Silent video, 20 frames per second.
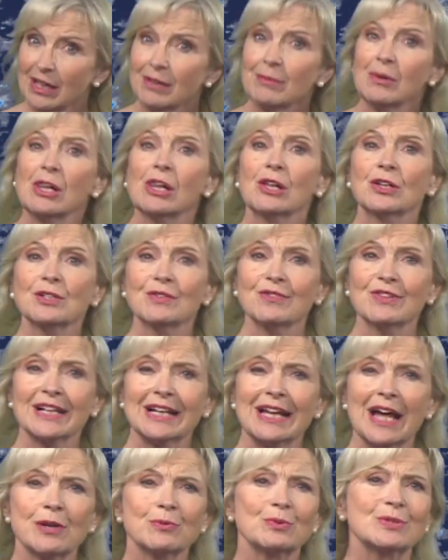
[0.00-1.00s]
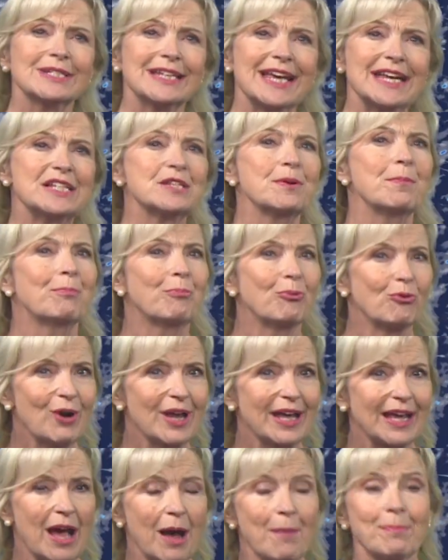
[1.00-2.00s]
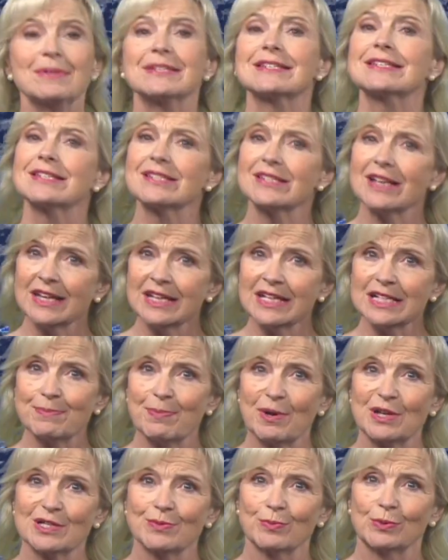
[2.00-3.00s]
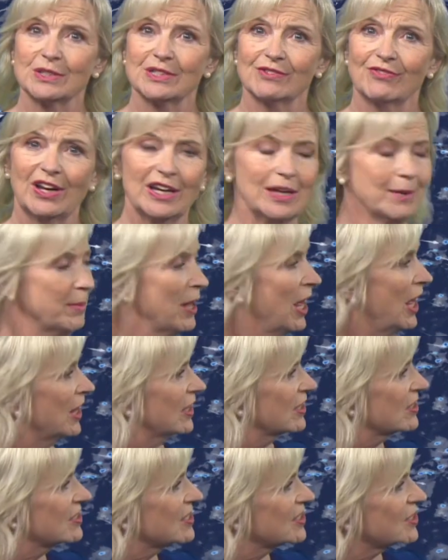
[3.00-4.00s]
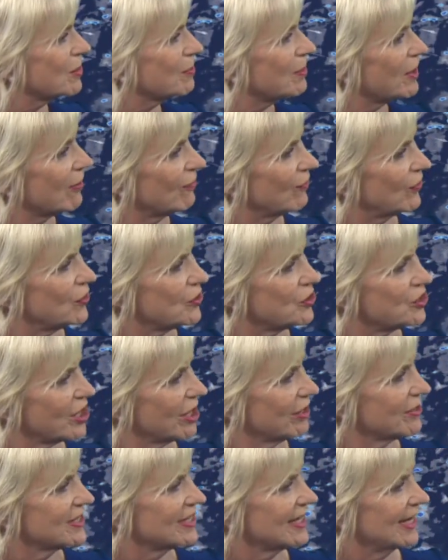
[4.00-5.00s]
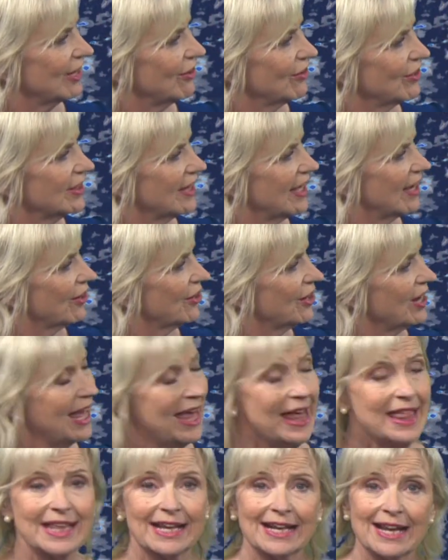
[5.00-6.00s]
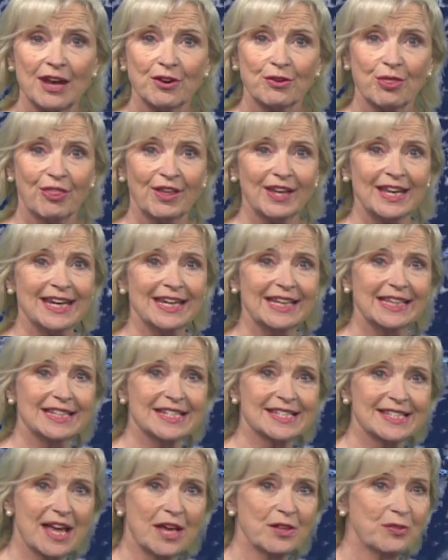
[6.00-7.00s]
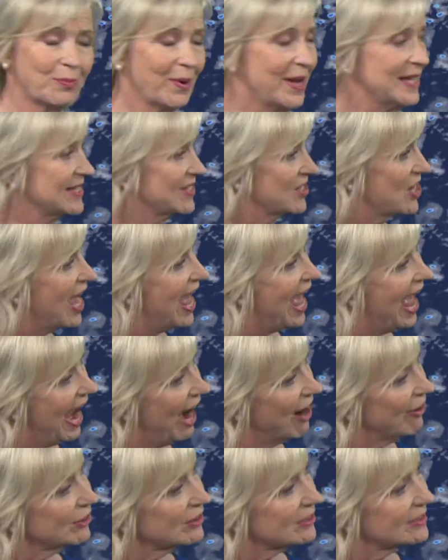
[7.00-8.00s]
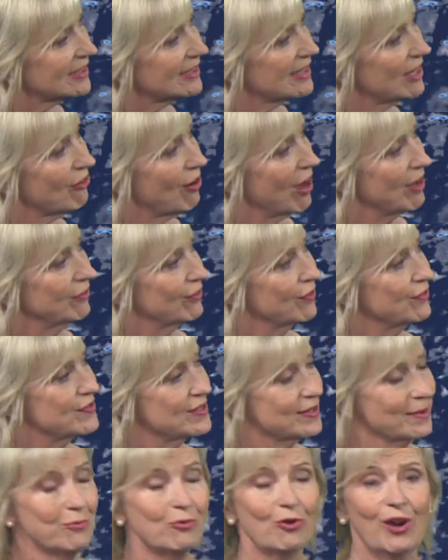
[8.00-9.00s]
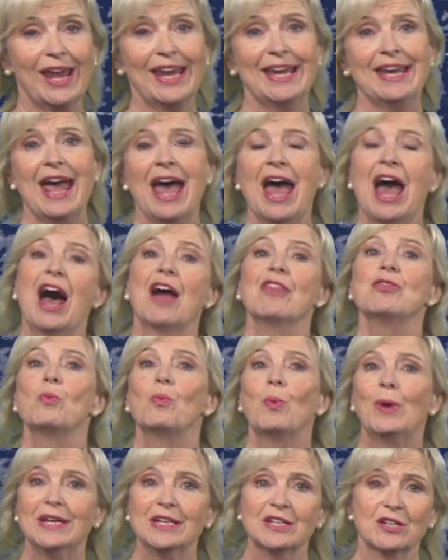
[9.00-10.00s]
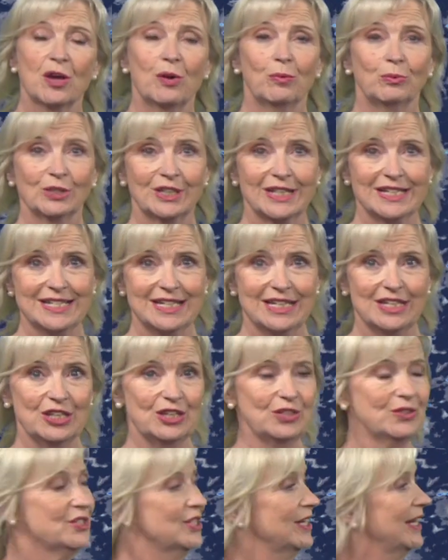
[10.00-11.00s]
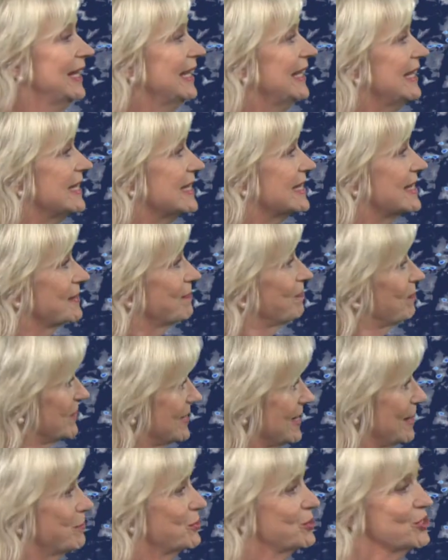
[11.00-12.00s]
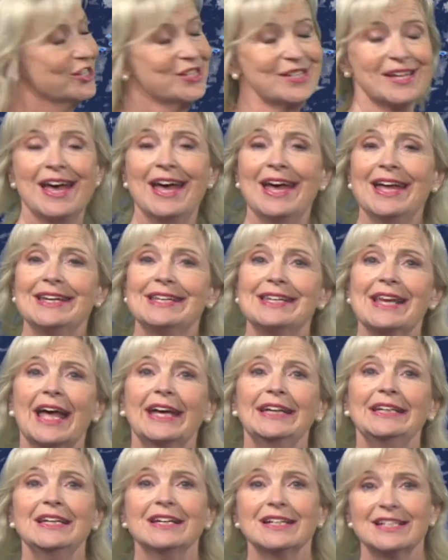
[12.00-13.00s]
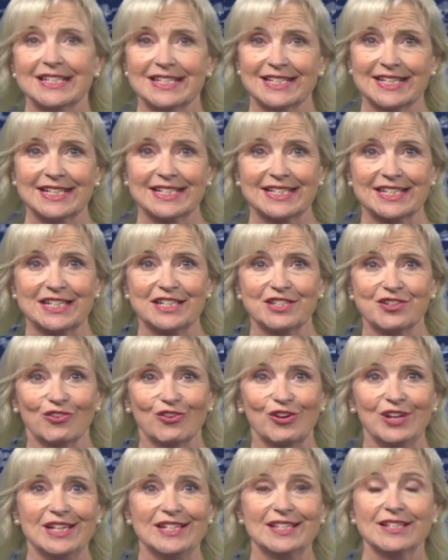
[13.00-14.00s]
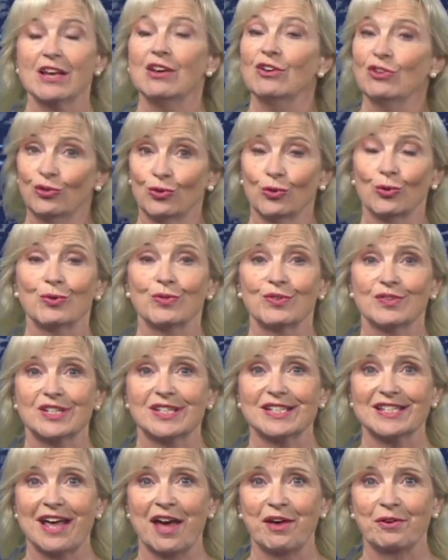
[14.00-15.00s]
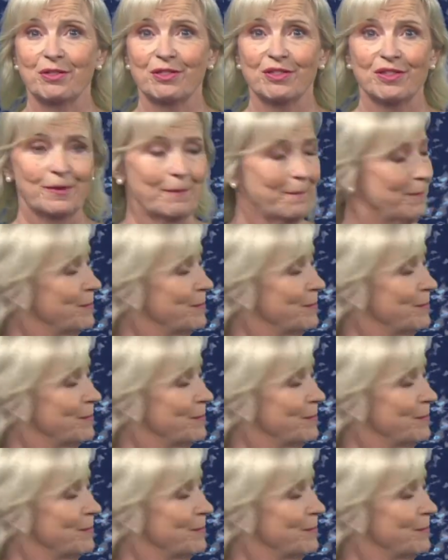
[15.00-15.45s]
a lot of the cloud will tend to break up, sunny spells will develop. There'll still be a few showers here and there, the cloud thickening in the southwest, heralding the arrival of some rain, and the wind will continue to ease. Temperatures 9 to 16 degrees north to south.